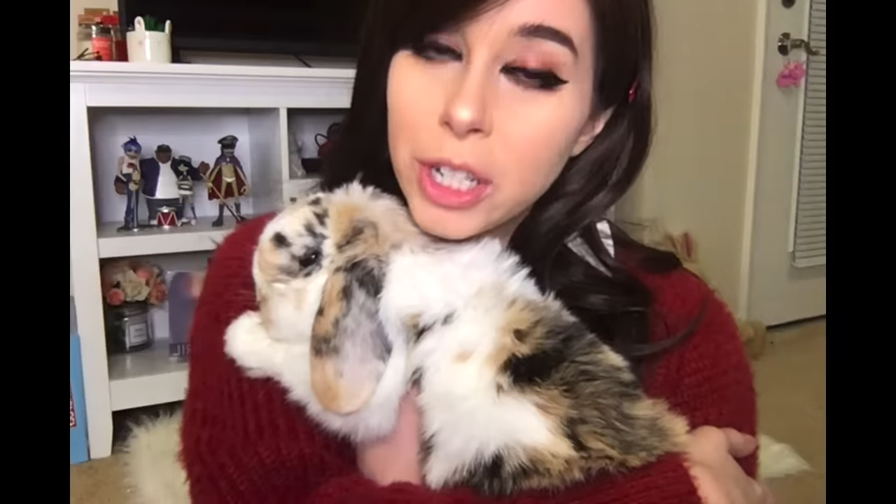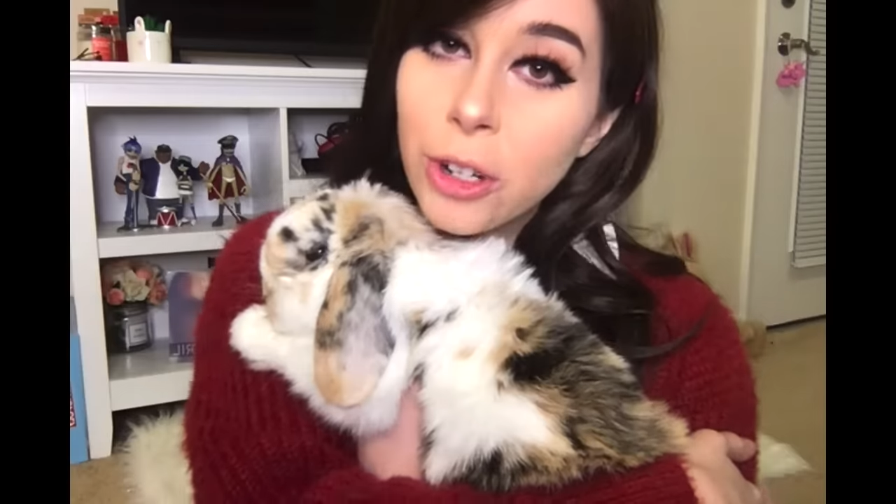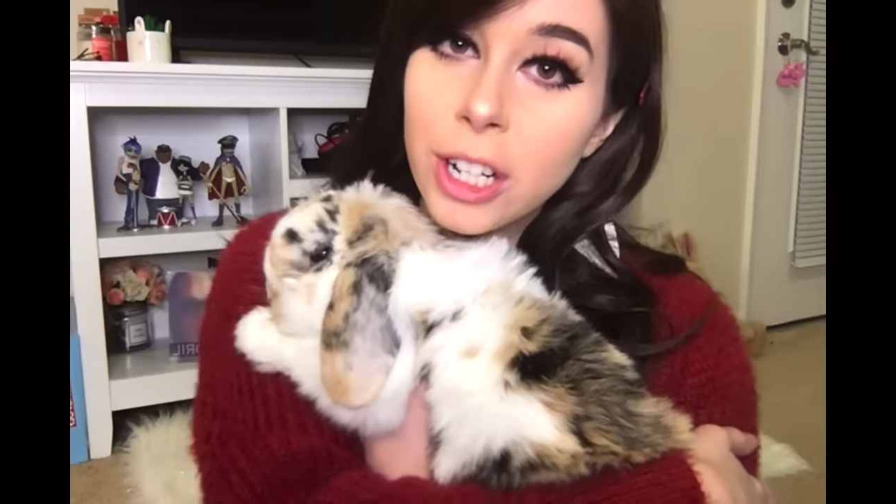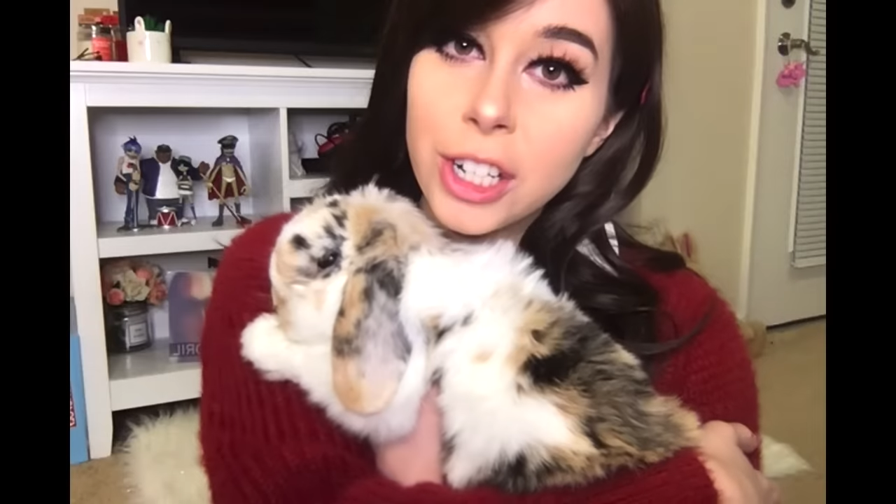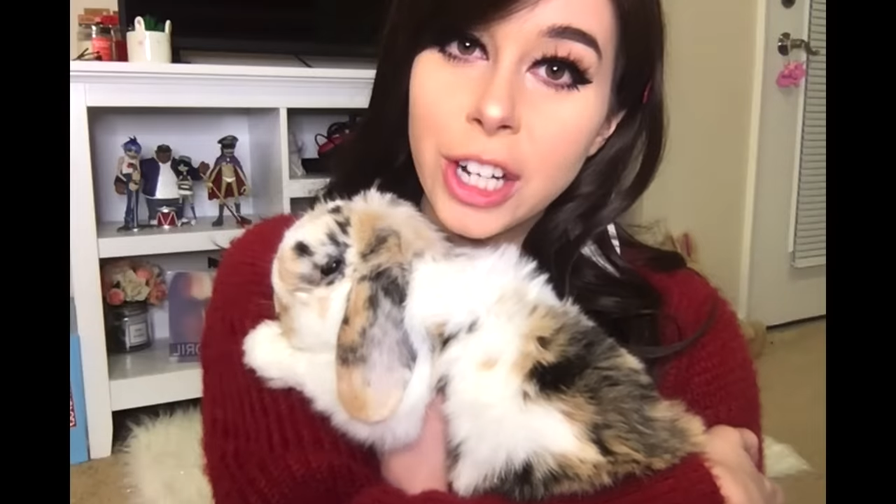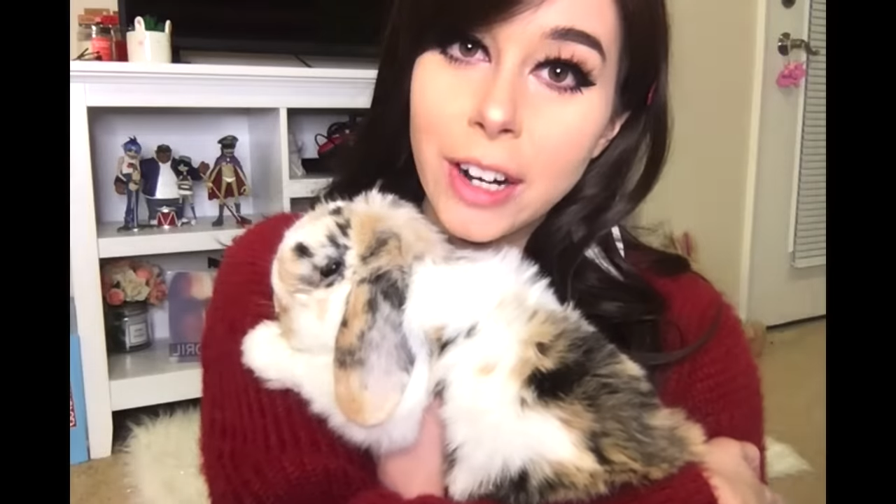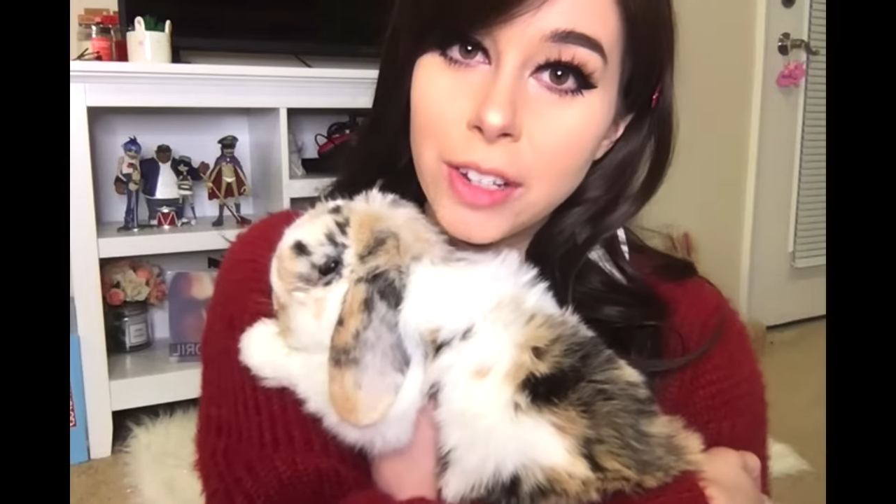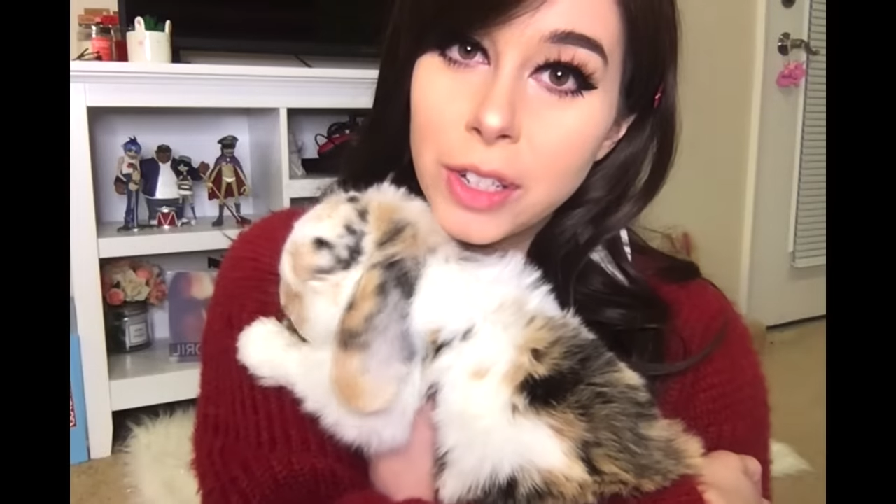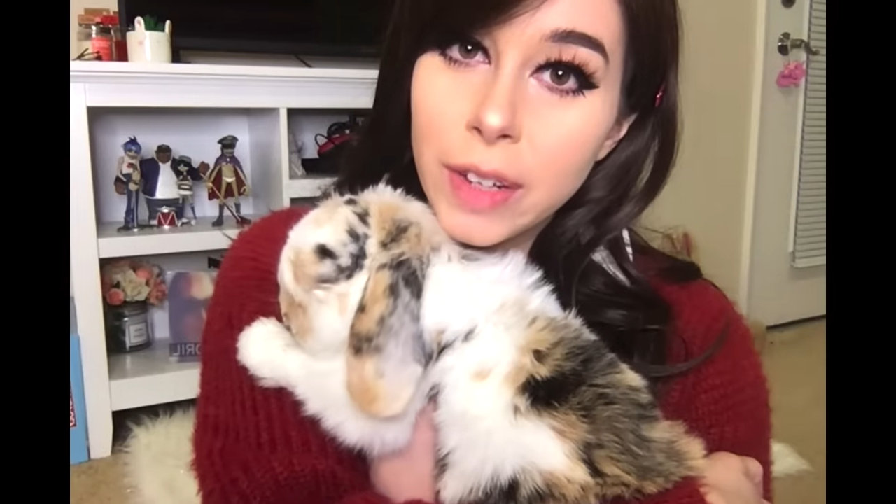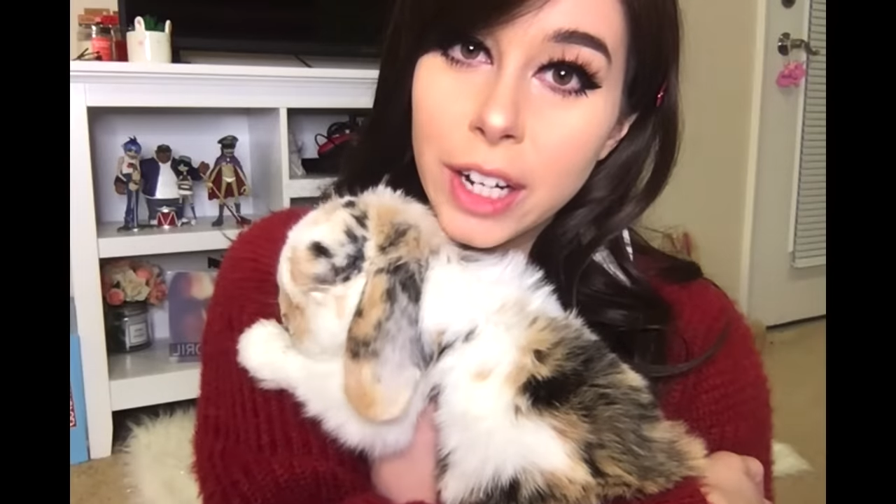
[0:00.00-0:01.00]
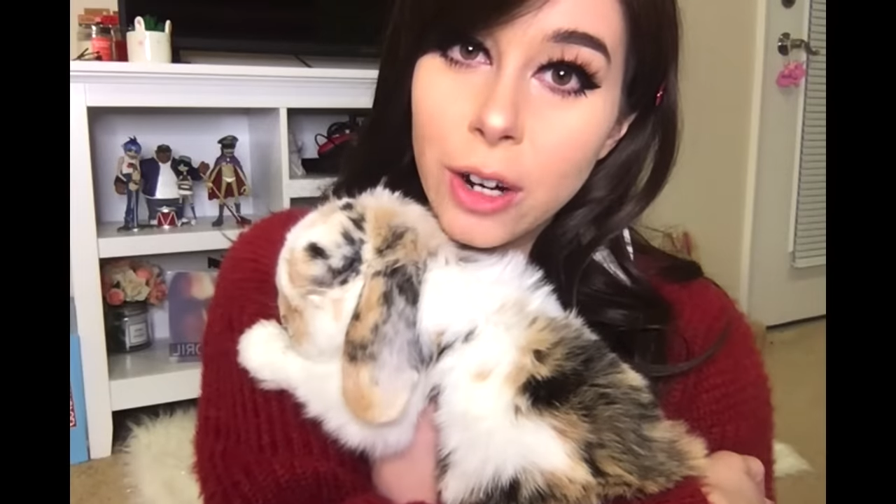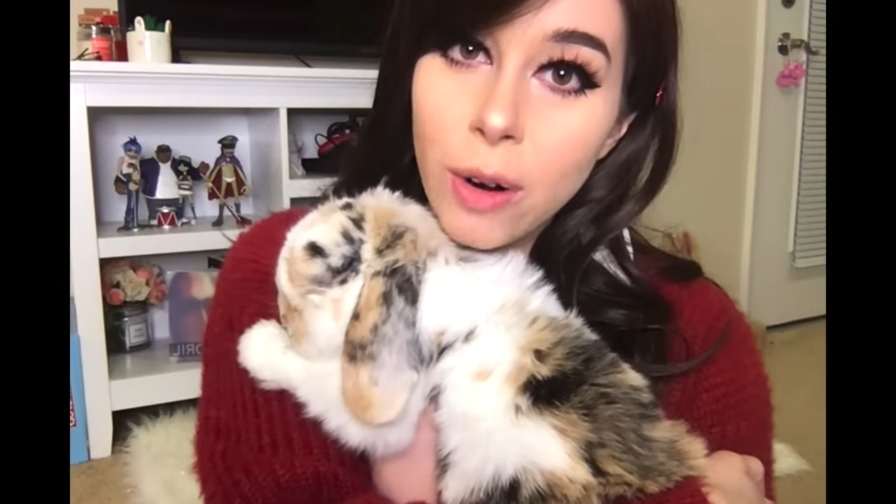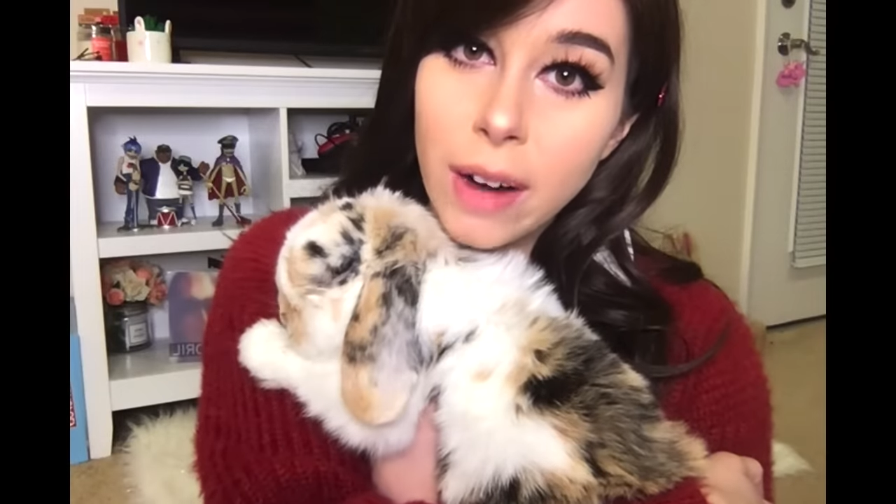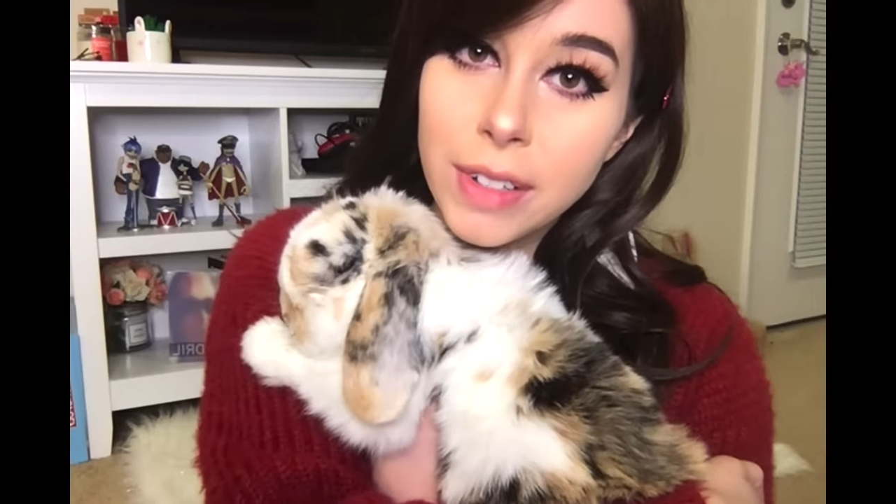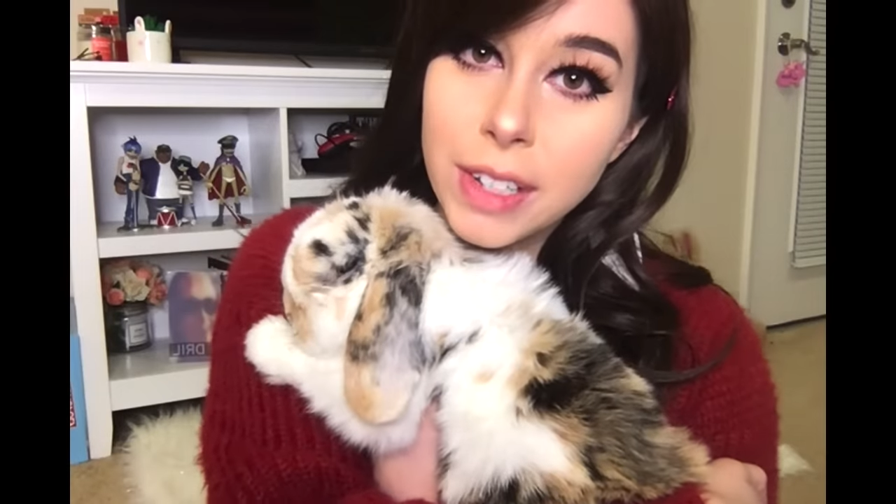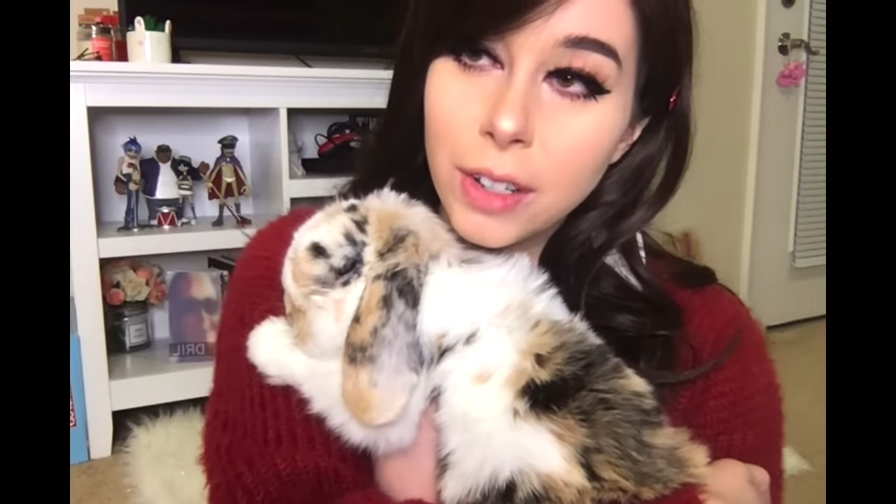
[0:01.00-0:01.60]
Be sure to share this video every